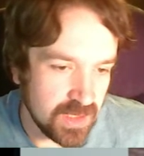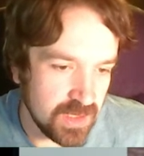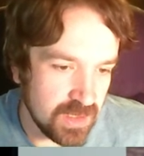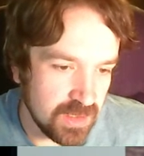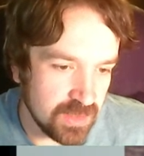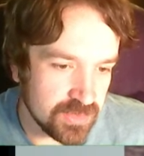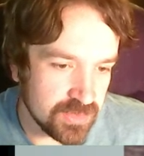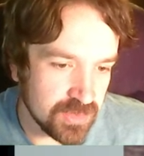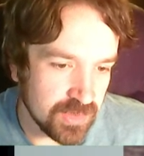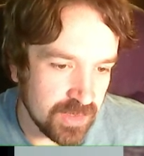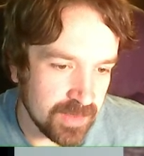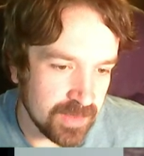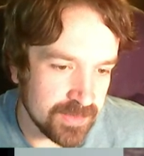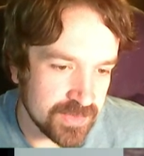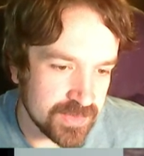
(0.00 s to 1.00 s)
It also
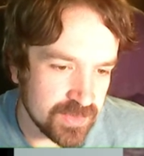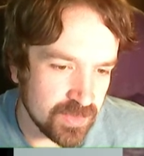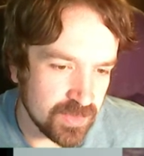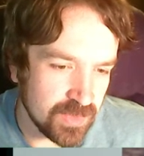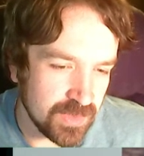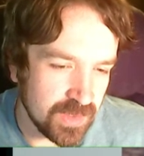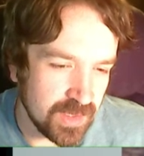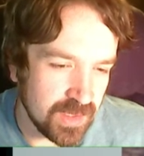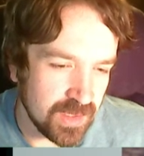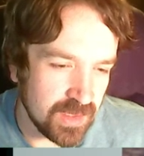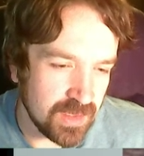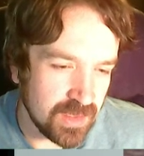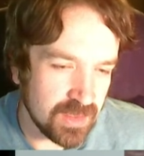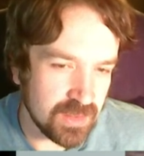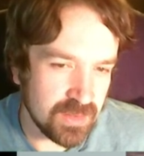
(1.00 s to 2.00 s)
comes with
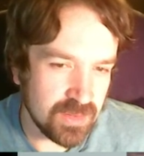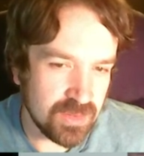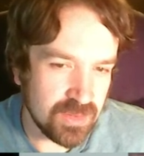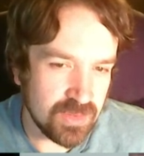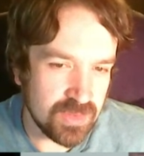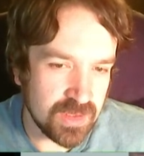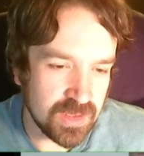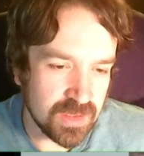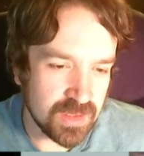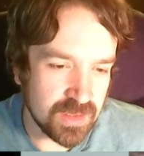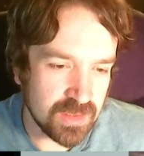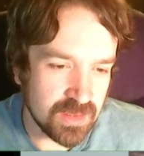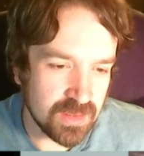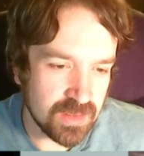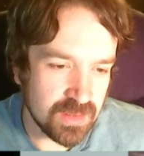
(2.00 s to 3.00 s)
a unique
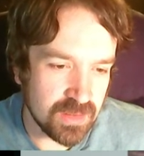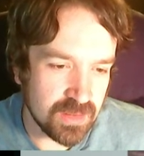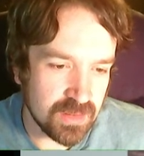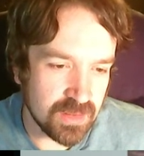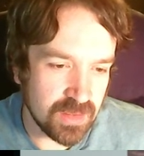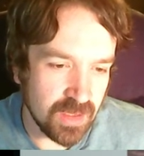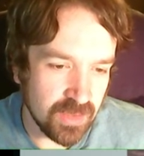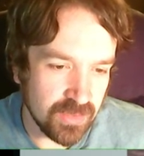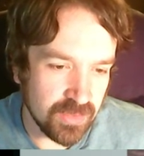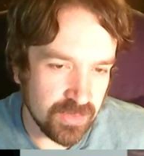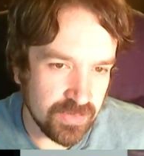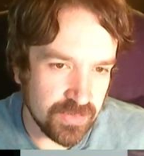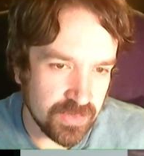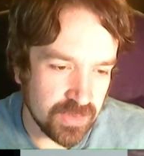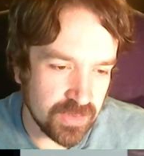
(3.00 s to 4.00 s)
color
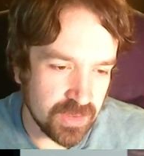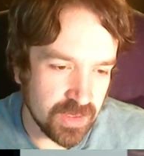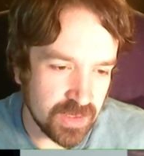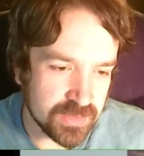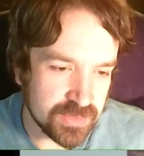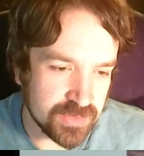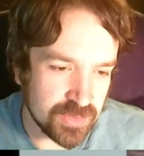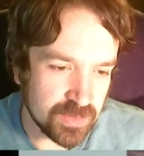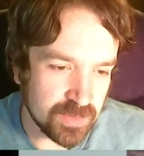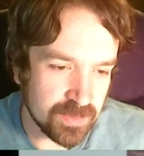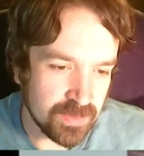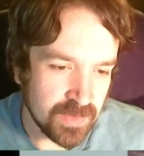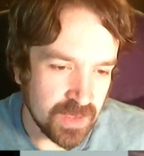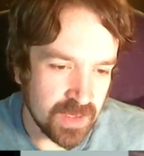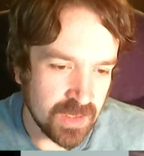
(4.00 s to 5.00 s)
for the costume,
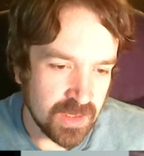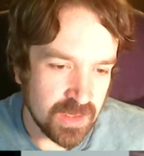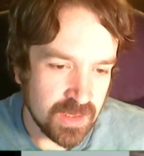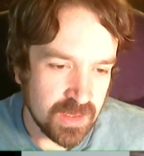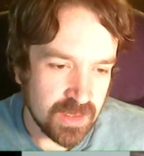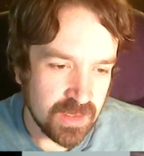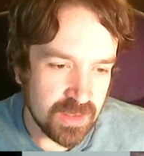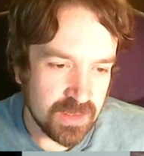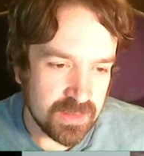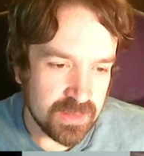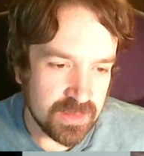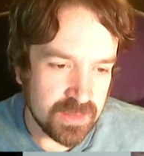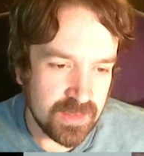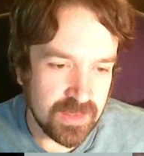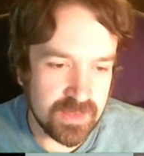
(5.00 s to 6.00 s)

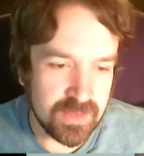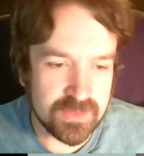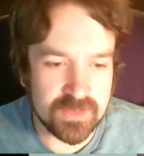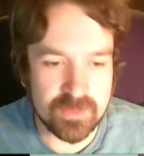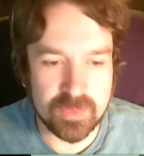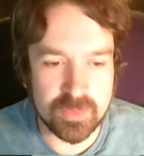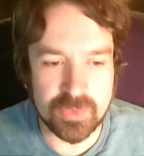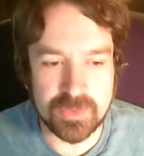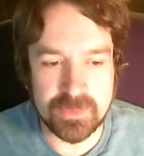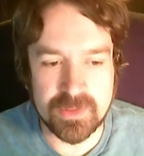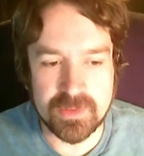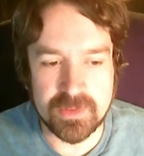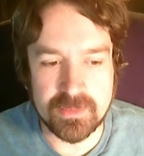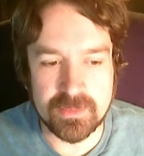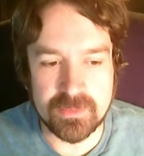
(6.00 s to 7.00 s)
10 days of
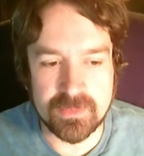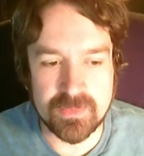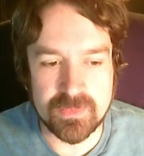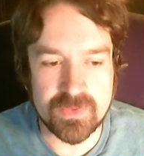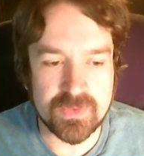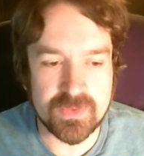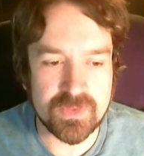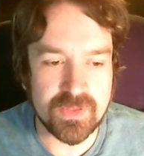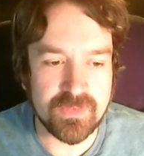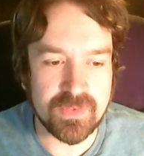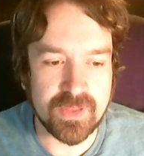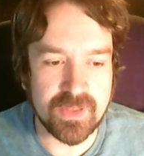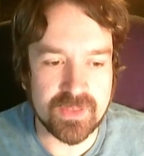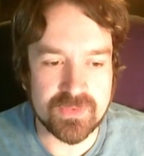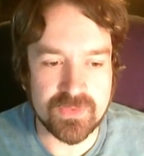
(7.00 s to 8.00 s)
premiums,
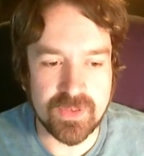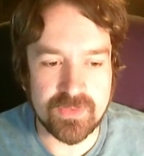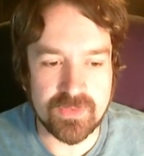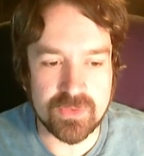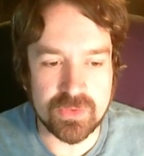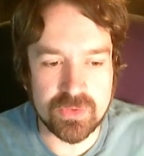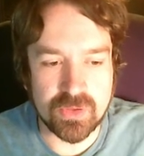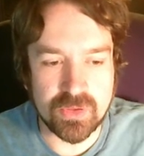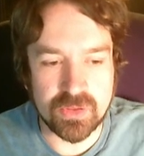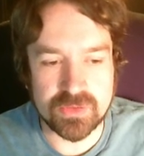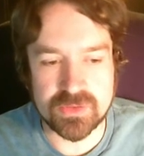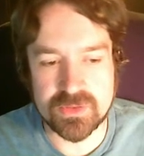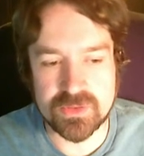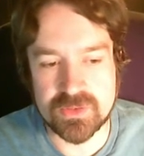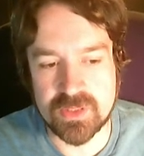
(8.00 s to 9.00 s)
7,500
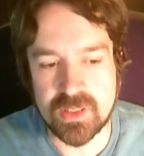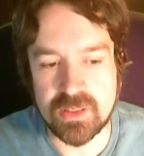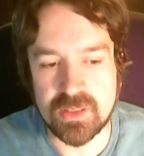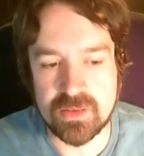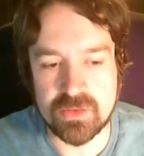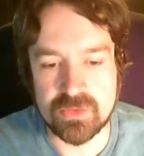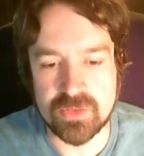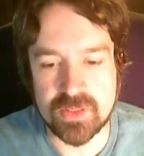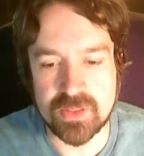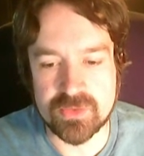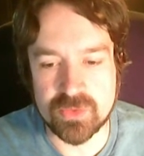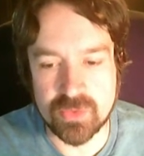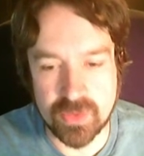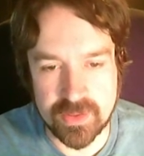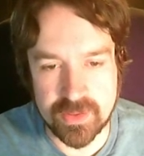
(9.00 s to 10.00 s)
argents, and 100,000
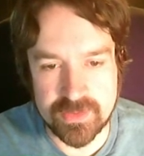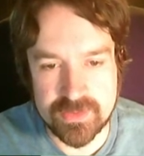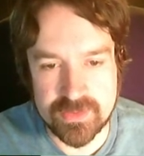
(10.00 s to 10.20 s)
credits.